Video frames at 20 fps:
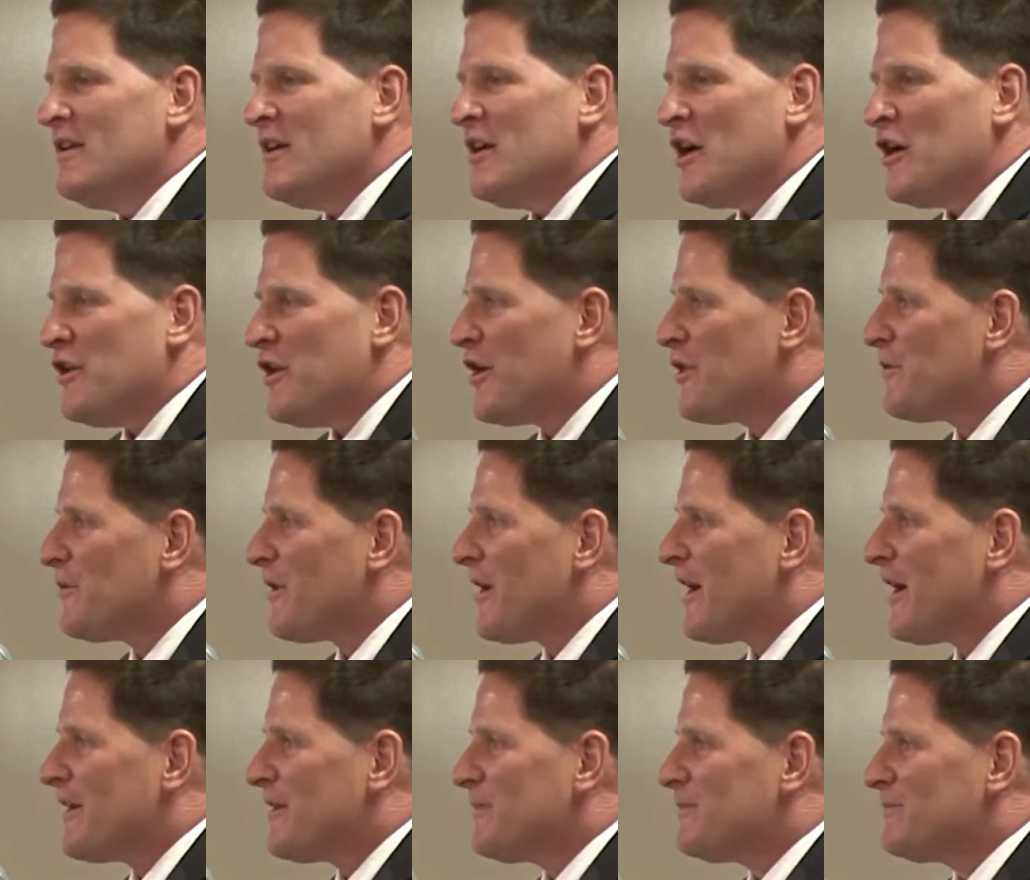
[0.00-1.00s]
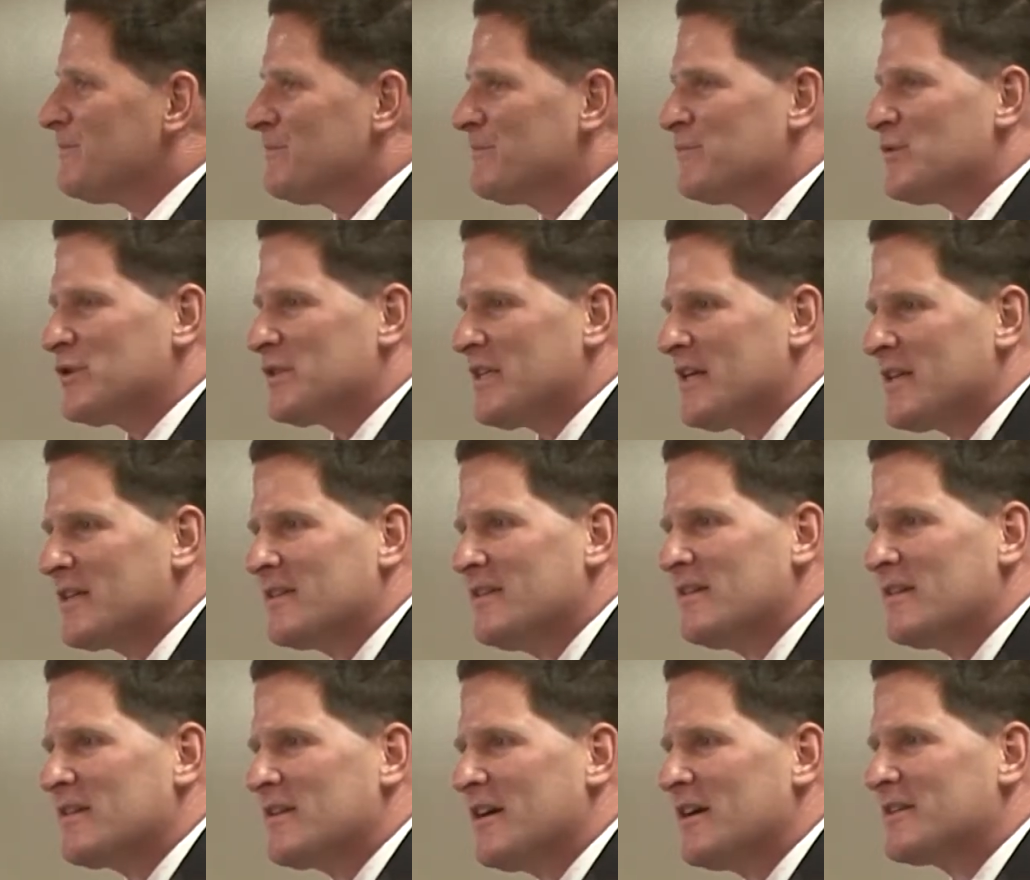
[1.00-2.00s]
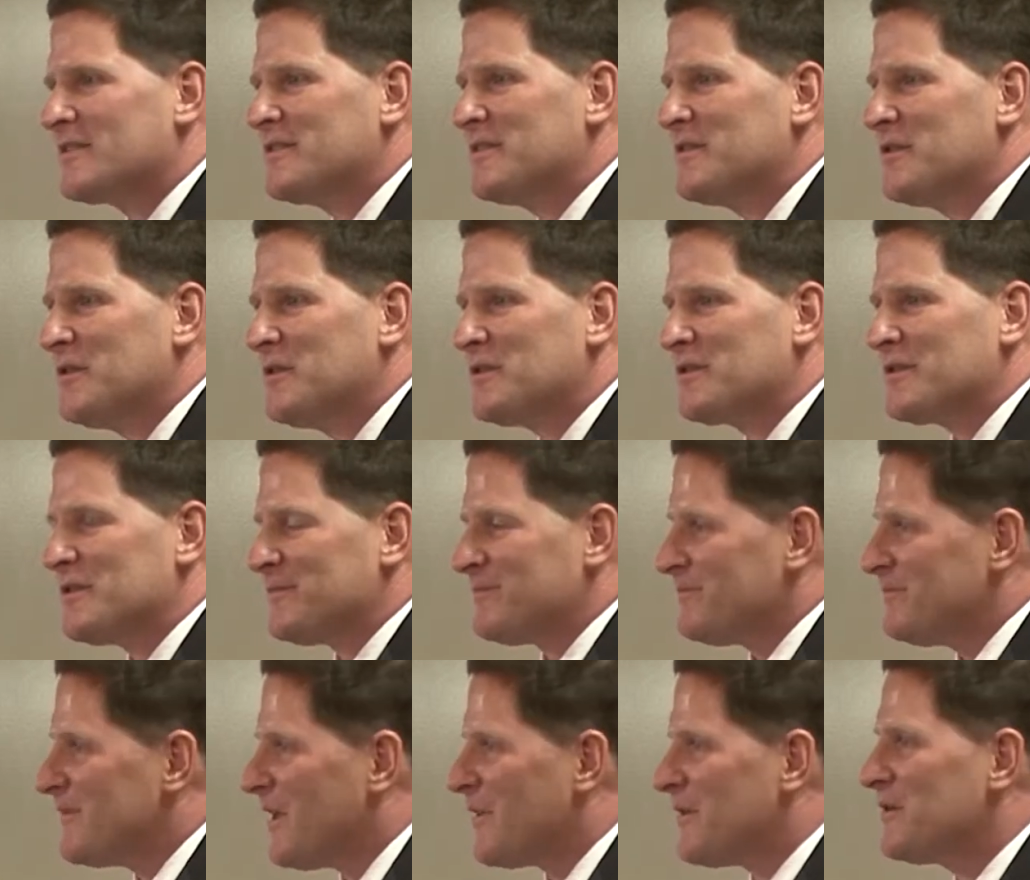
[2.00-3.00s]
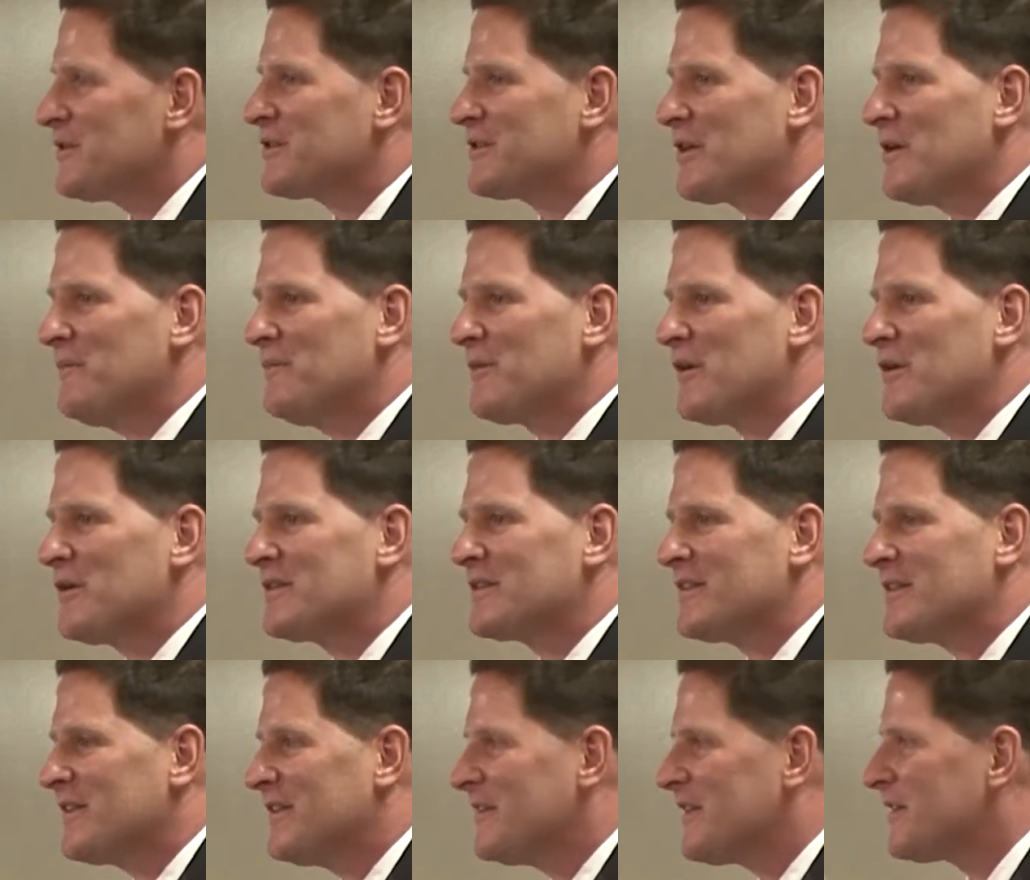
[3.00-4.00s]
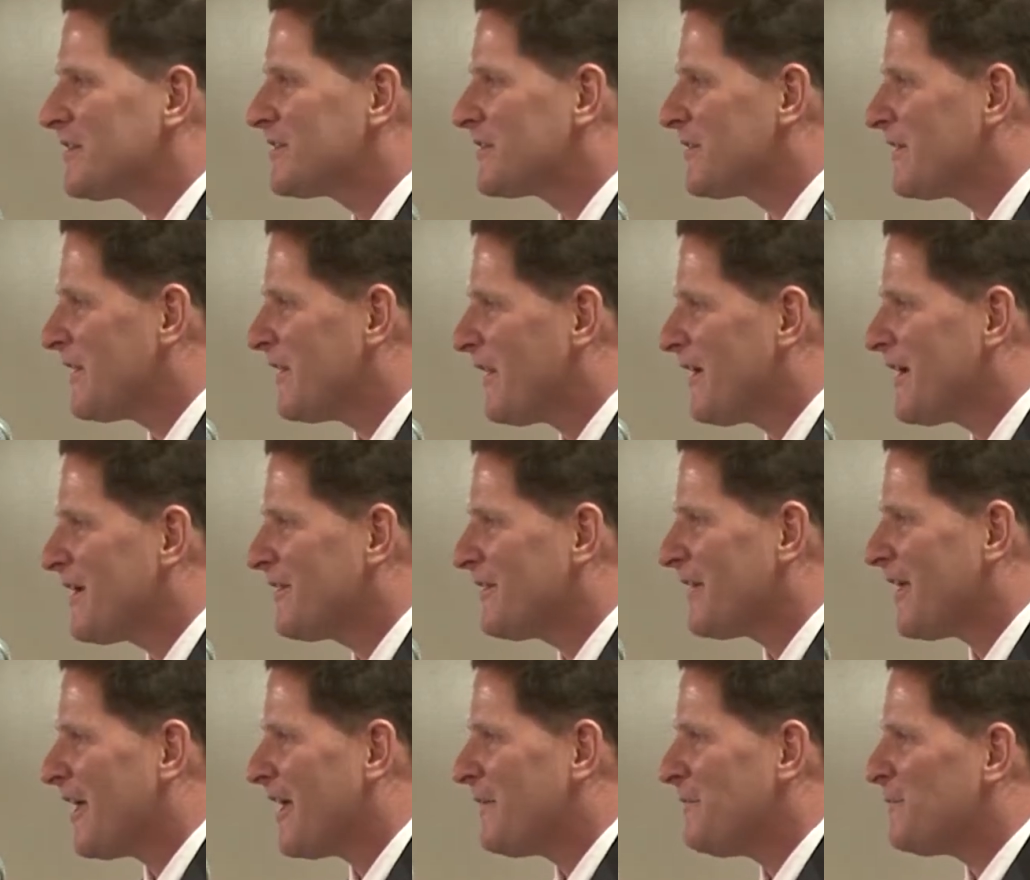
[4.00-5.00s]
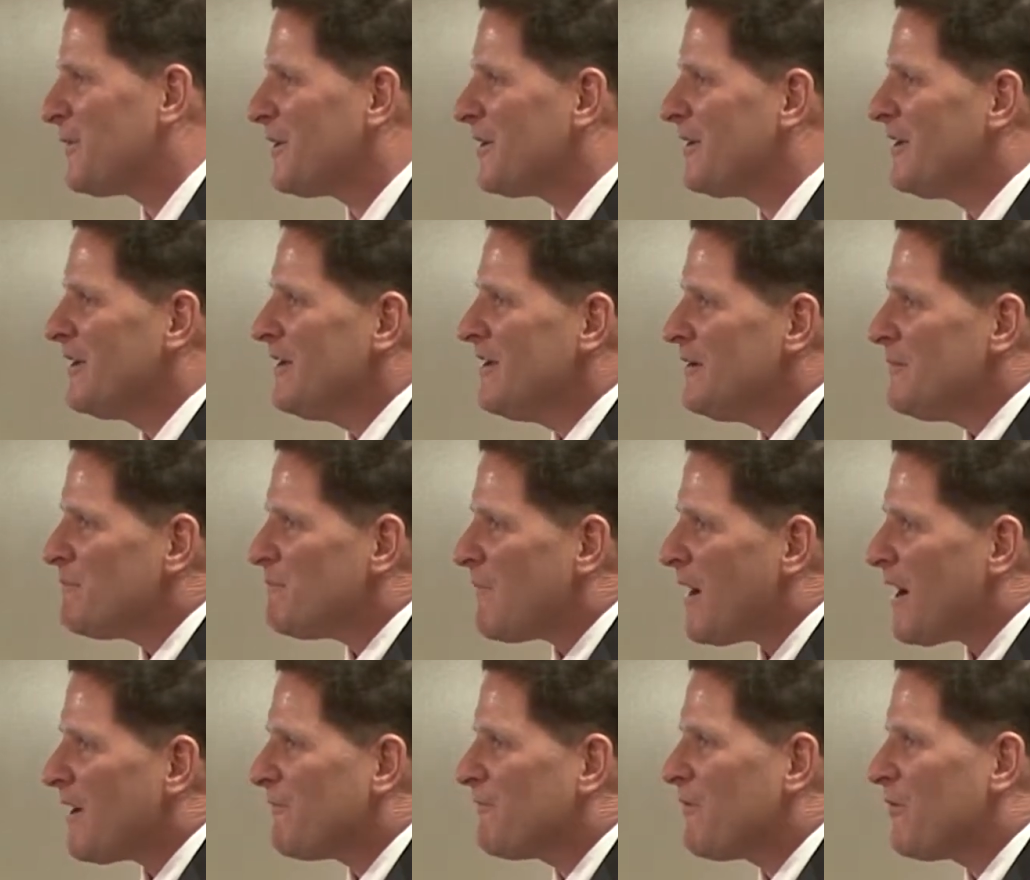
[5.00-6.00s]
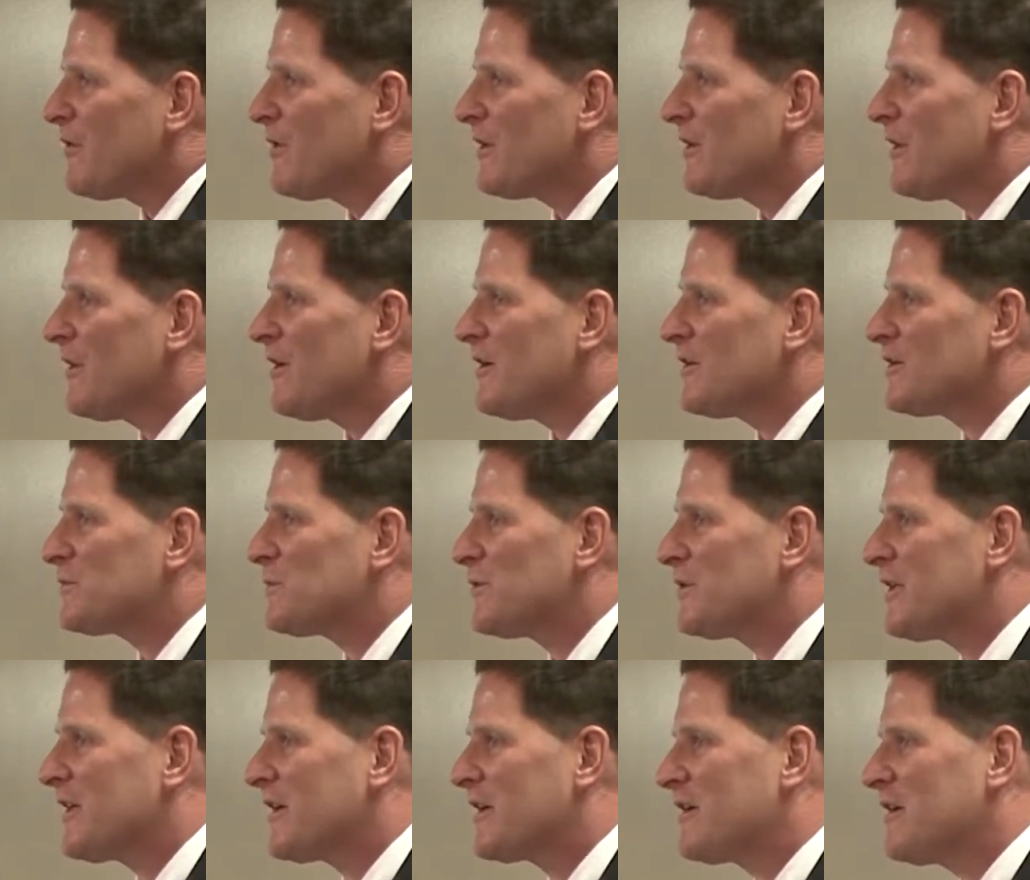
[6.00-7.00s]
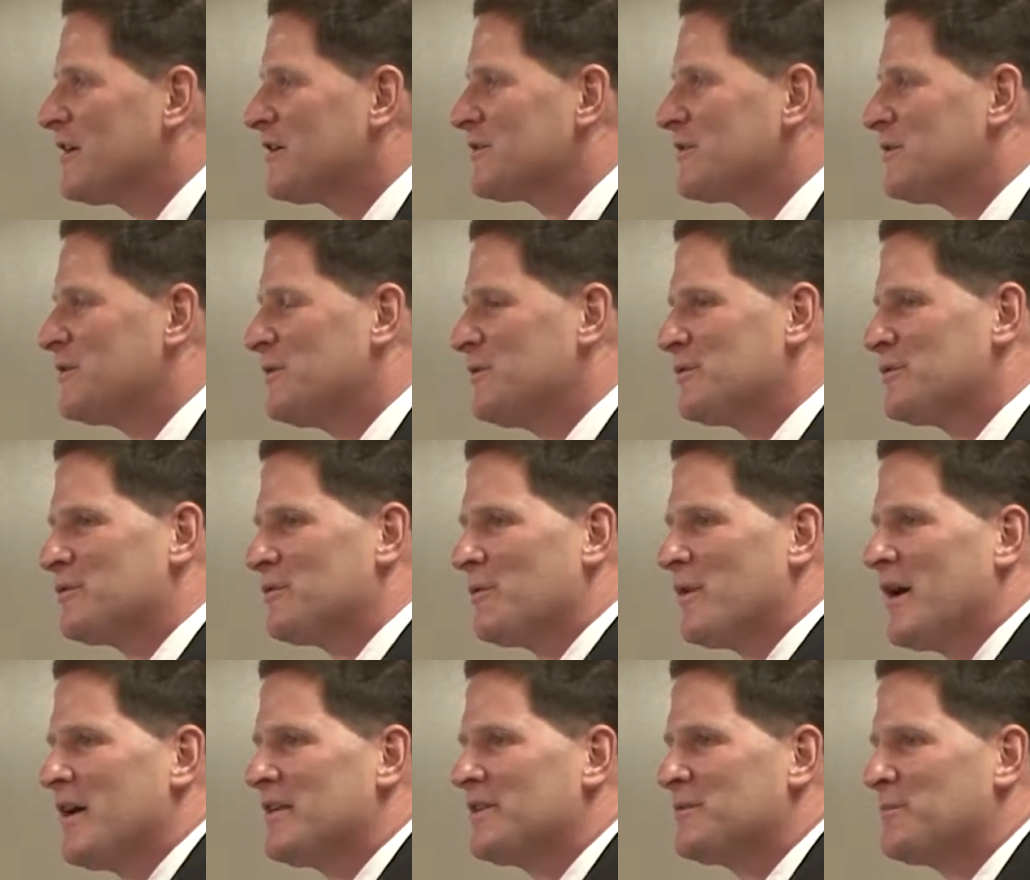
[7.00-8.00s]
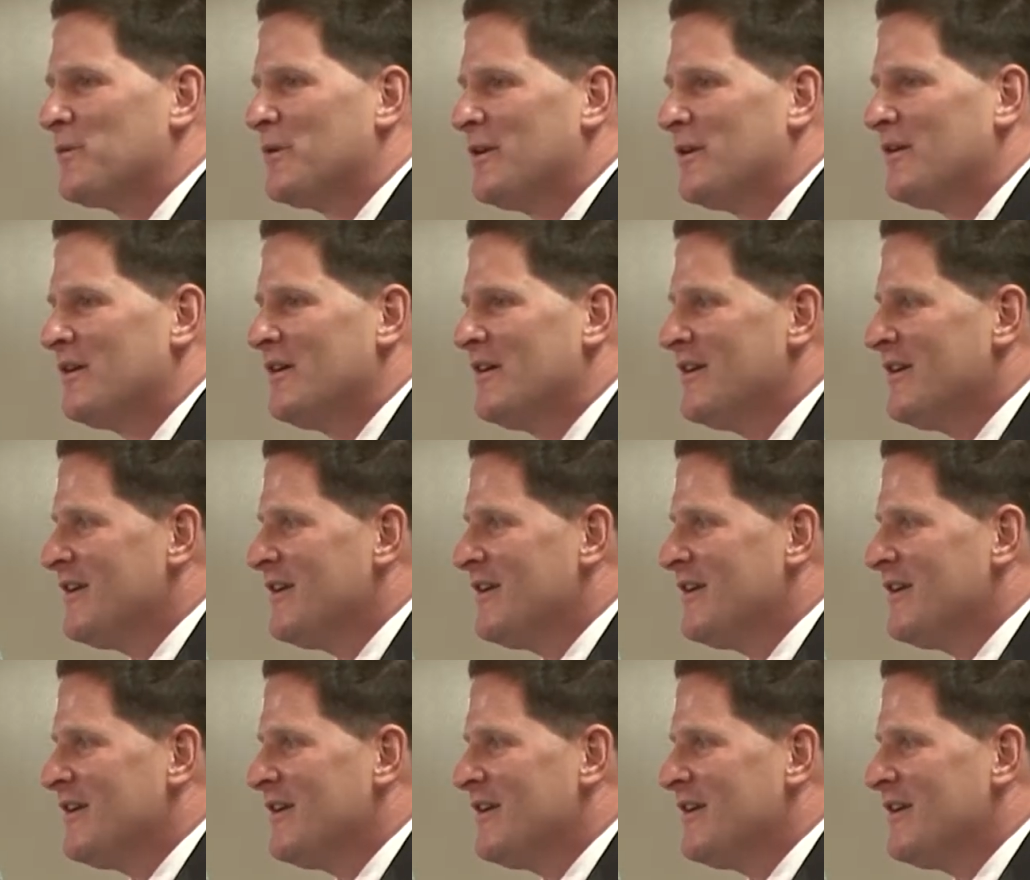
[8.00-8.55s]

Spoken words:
Another item, protecting the Constitution. Now, there's some folks that didn't necessarily like that, but my Foreign Laws Protect Constitutional Rights bill,